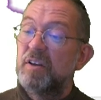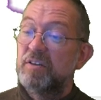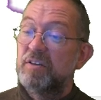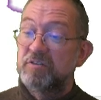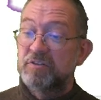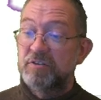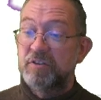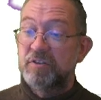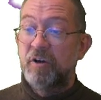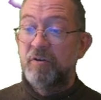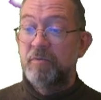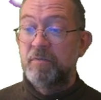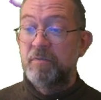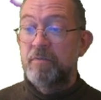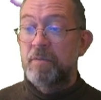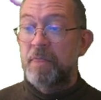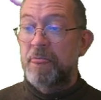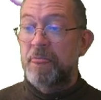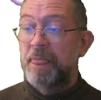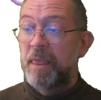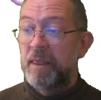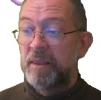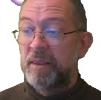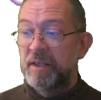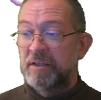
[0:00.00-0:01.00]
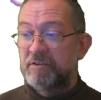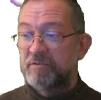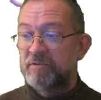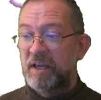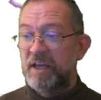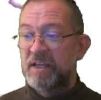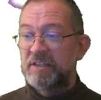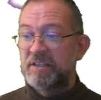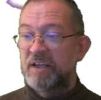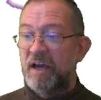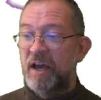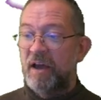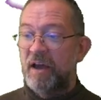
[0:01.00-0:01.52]
So in this
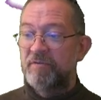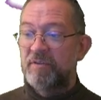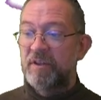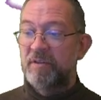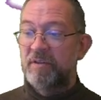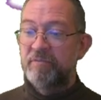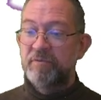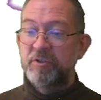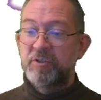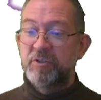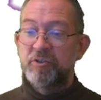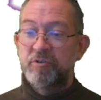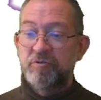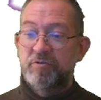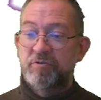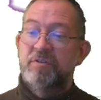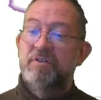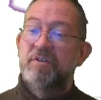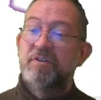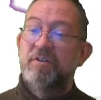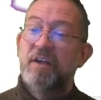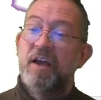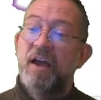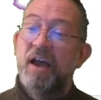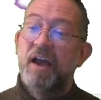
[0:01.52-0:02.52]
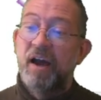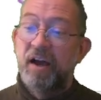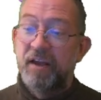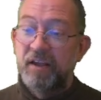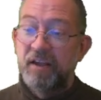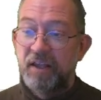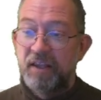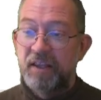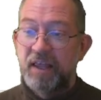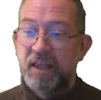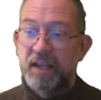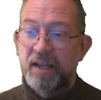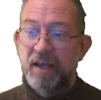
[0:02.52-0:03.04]
case I've then reduced the
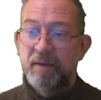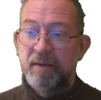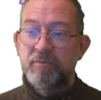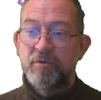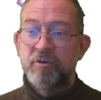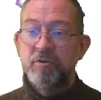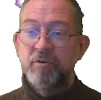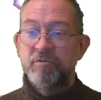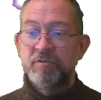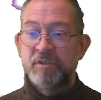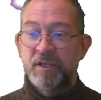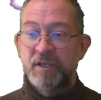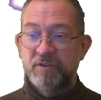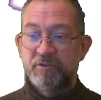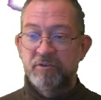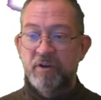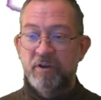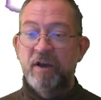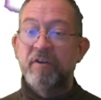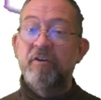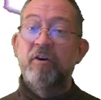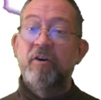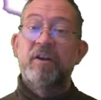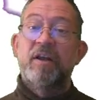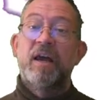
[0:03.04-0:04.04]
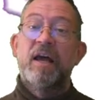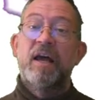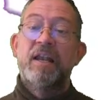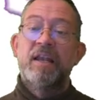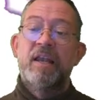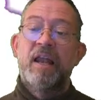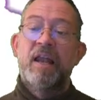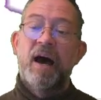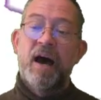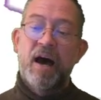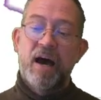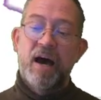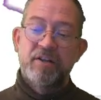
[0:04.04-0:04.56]
area that I'm using so I've got a
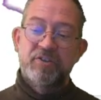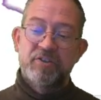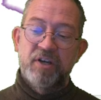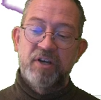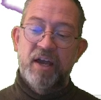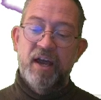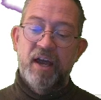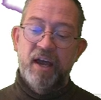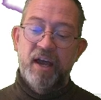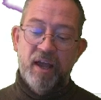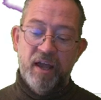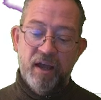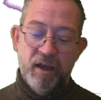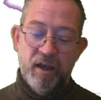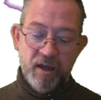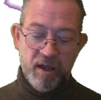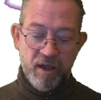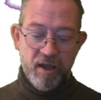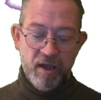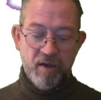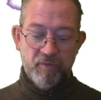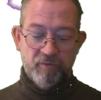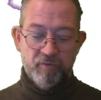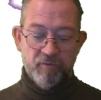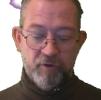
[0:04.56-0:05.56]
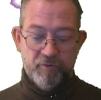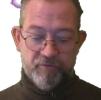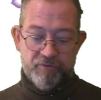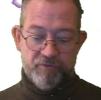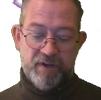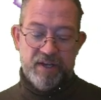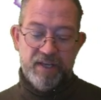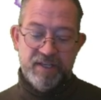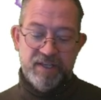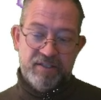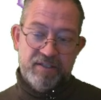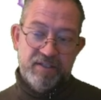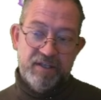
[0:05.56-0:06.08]
larger area with
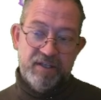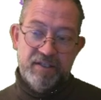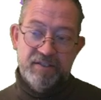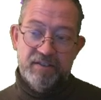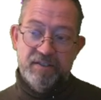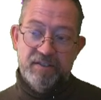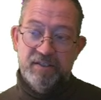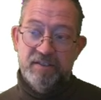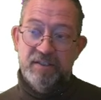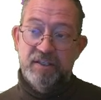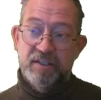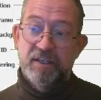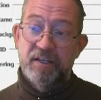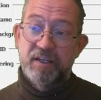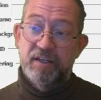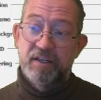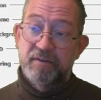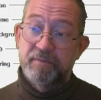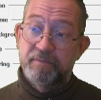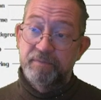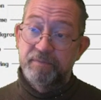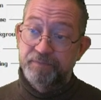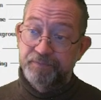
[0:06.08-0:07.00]
less density in it.